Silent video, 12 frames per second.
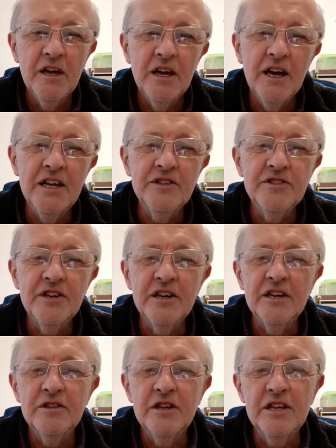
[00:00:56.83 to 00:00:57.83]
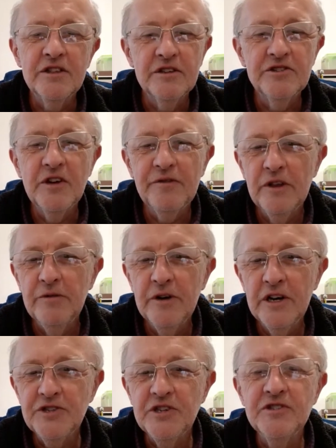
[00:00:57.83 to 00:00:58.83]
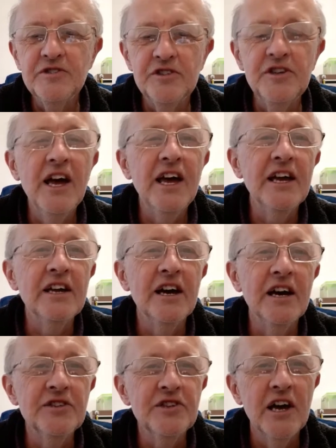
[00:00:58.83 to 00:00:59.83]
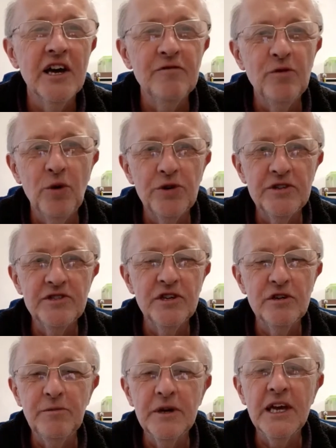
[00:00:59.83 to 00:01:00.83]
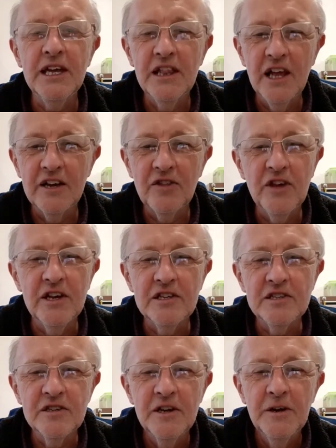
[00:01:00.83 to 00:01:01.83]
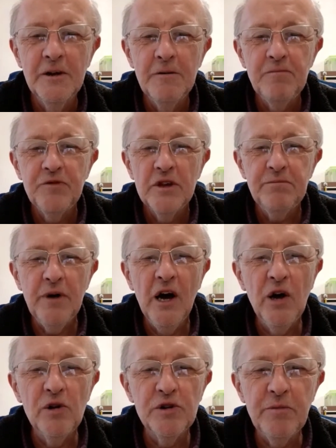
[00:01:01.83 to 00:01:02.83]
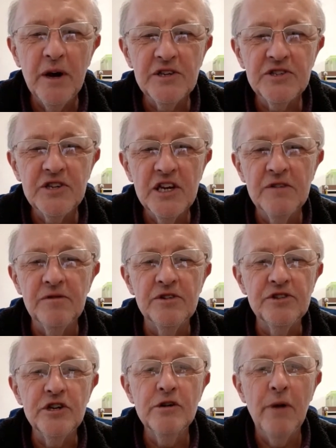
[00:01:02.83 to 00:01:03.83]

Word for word: And uh, the verses today, Isaiah 42, begin like this Behold, my servant whom